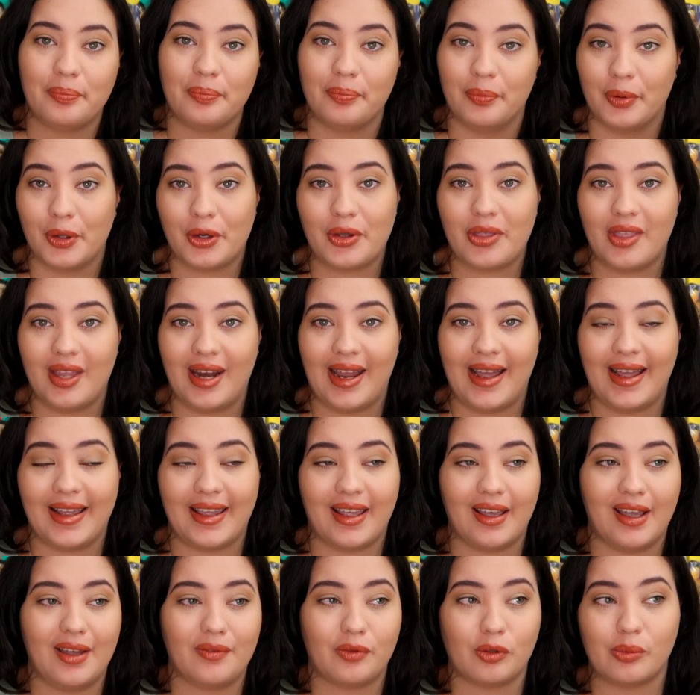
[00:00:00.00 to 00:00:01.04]
book that I
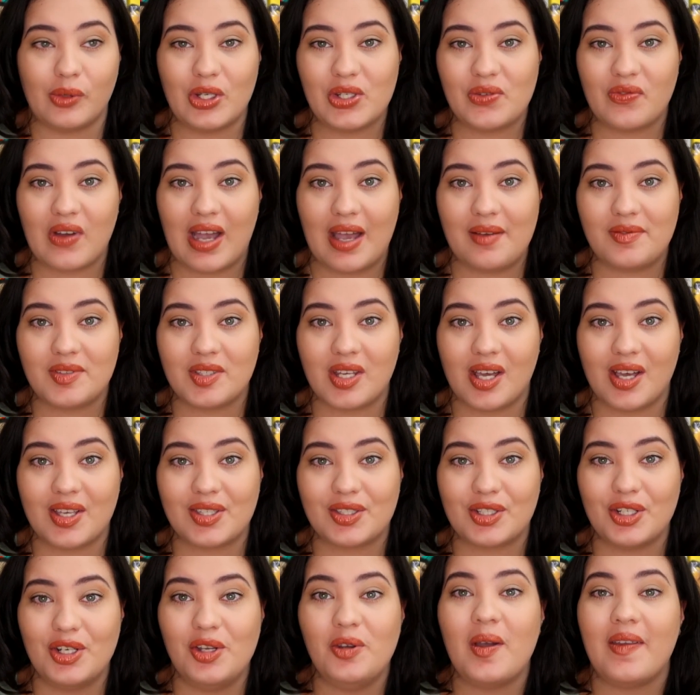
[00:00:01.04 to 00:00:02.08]
gave almost 5 stars
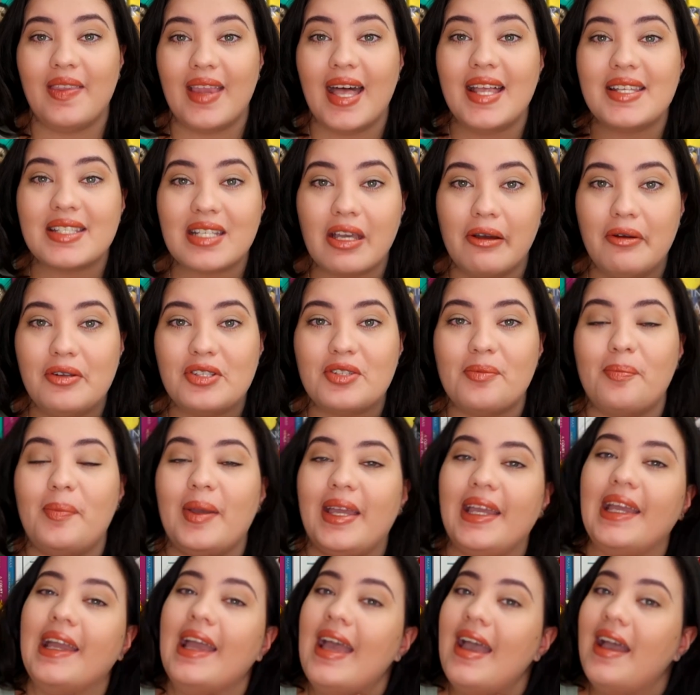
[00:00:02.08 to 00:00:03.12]
to, and that's going to
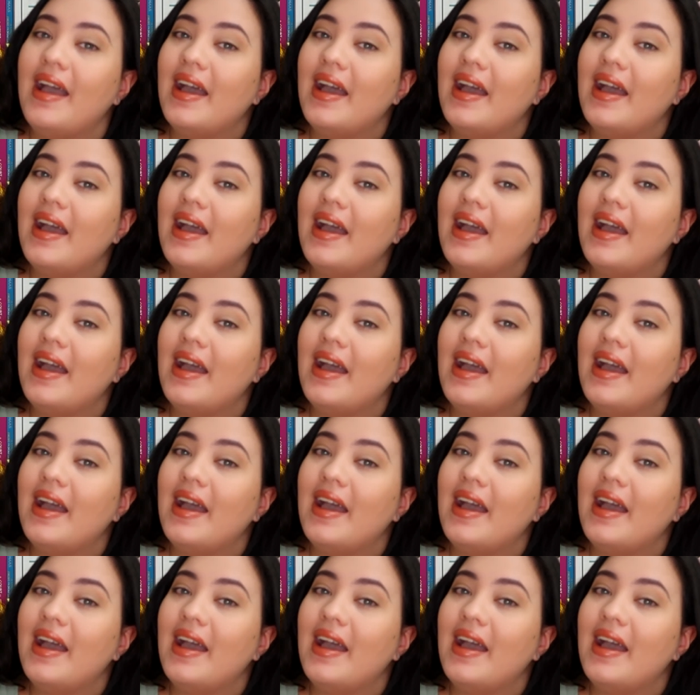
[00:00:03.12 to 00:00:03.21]
be